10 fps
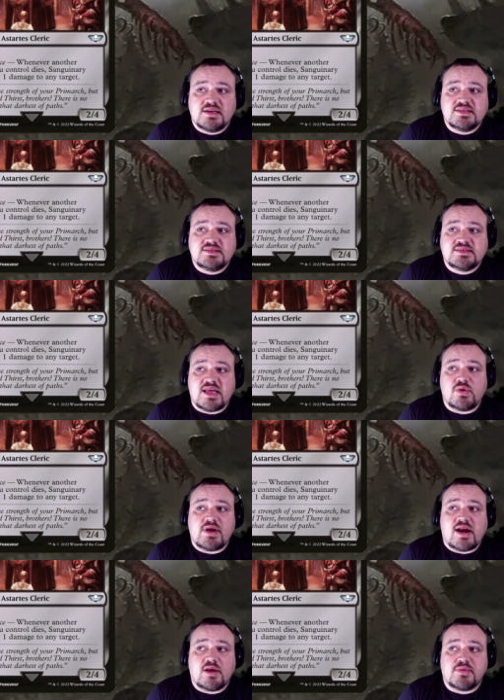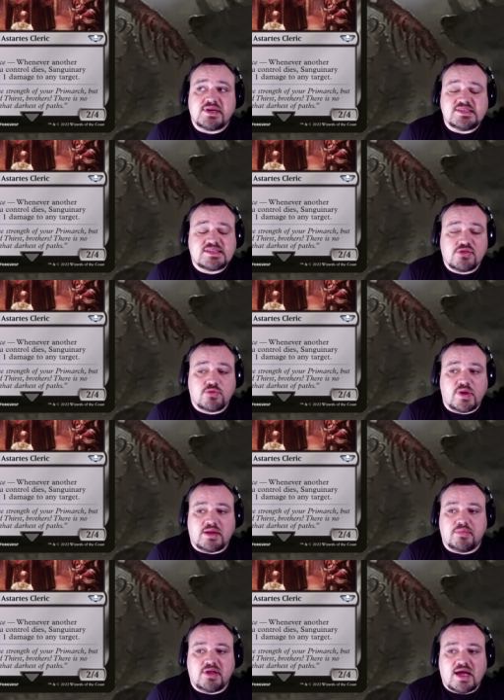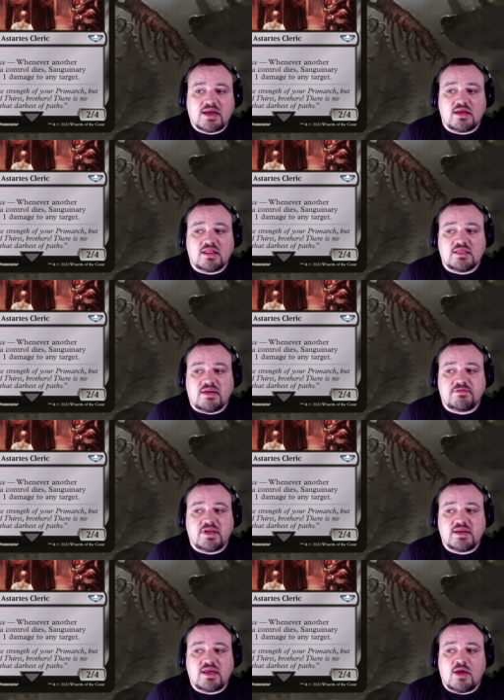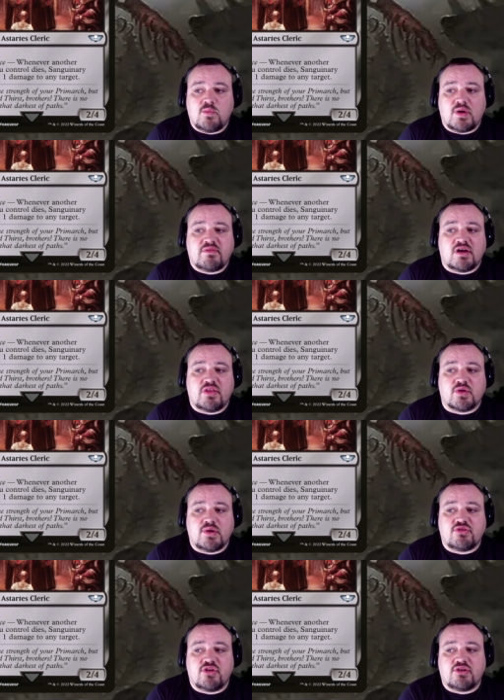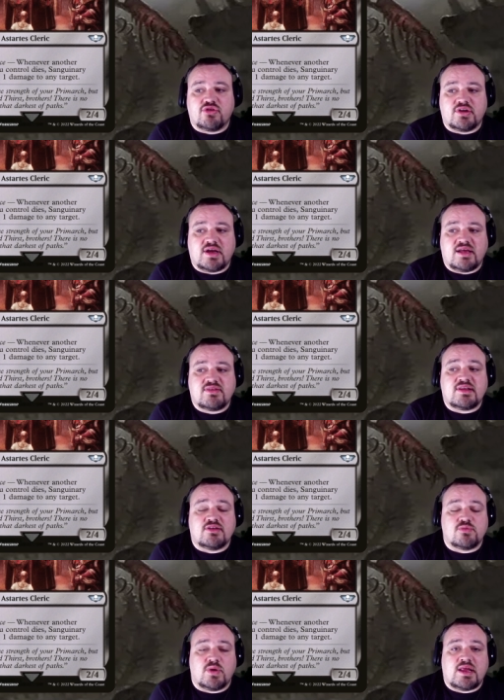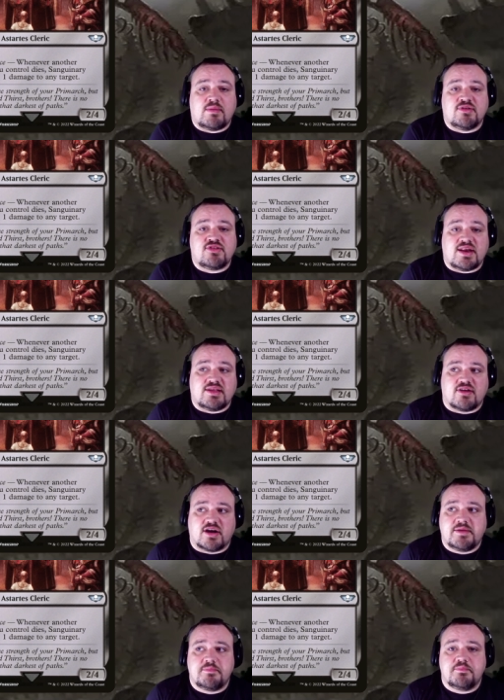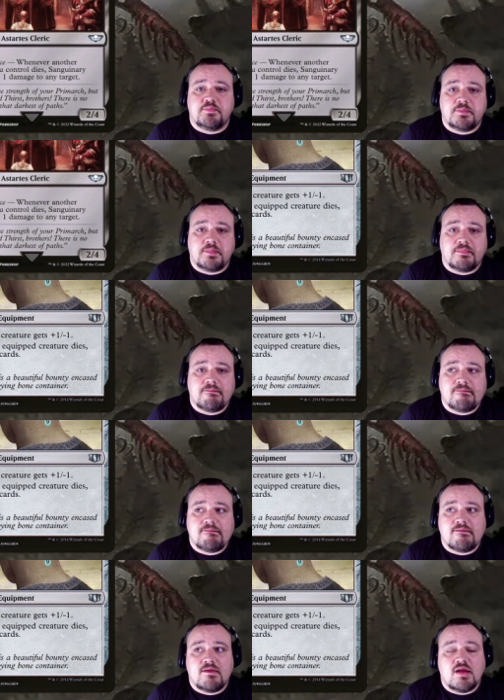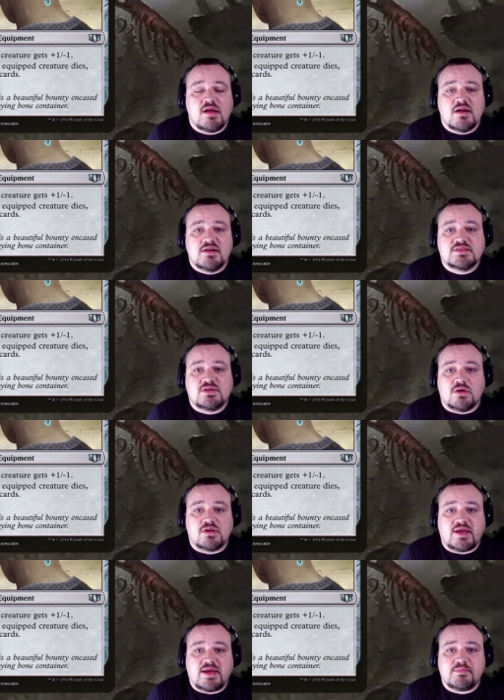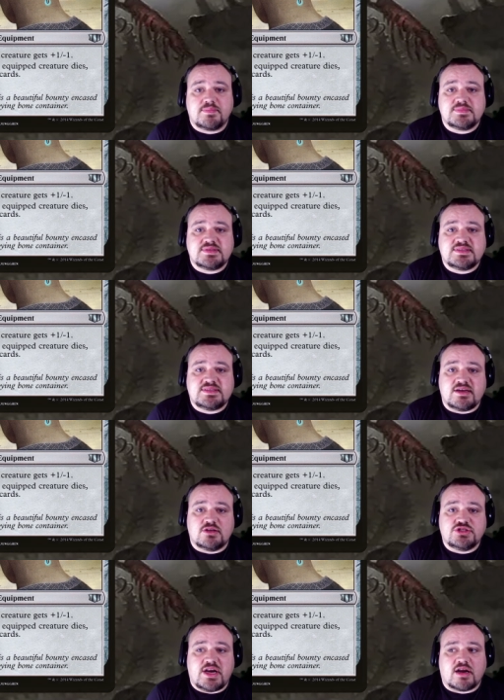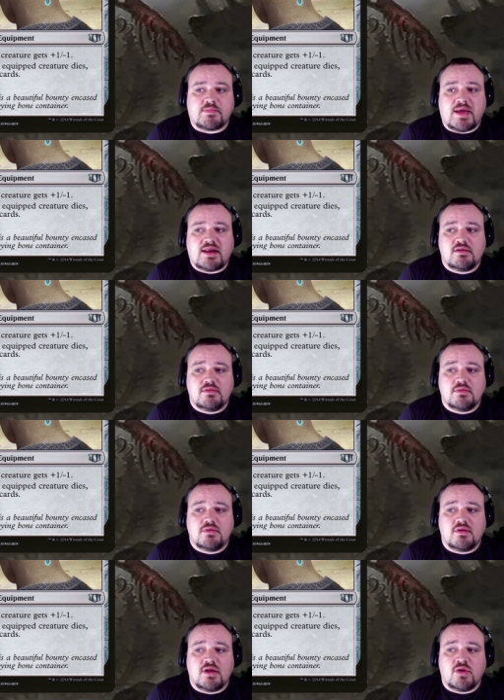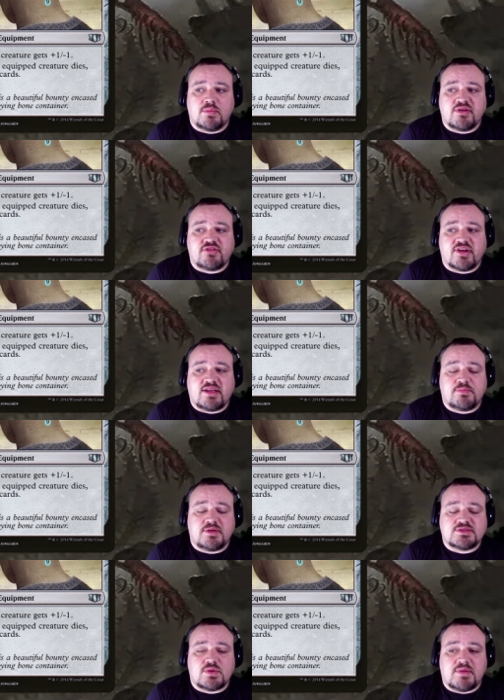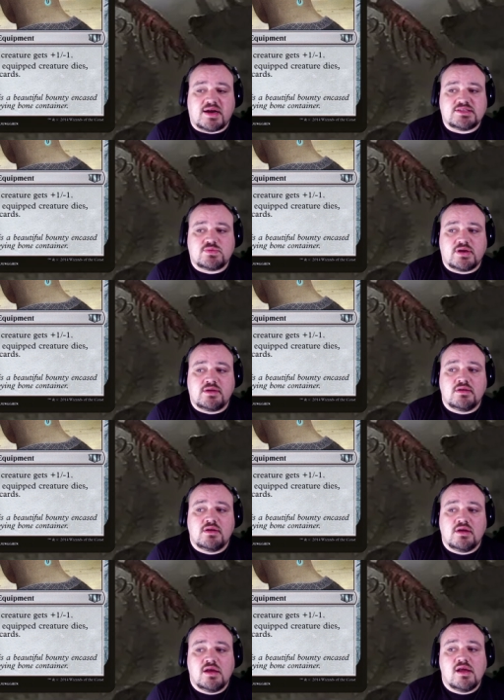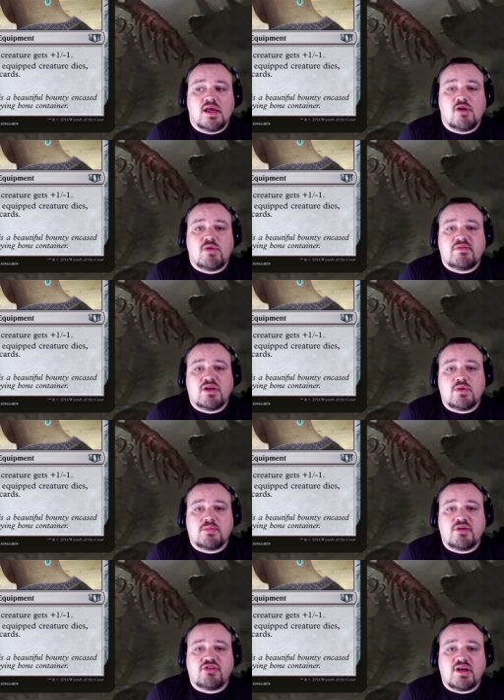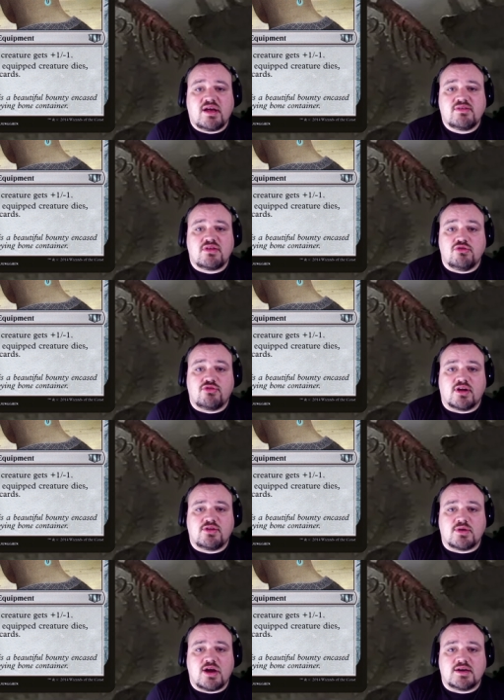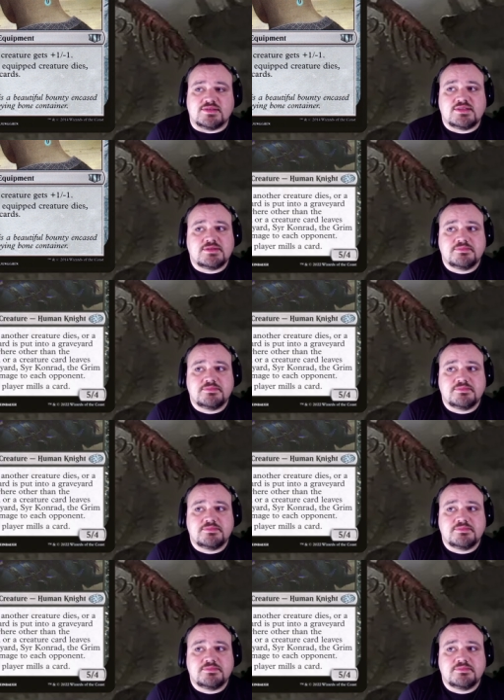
Sanguinary Priest, 3 and a black, lifelink, and whenever another creature you control dies, it deals 1 damage to any target. Skull Clamp, single generic mana. Equipped creature gets +1/-1, and whenever equipped creature dies, you draw 2 cards.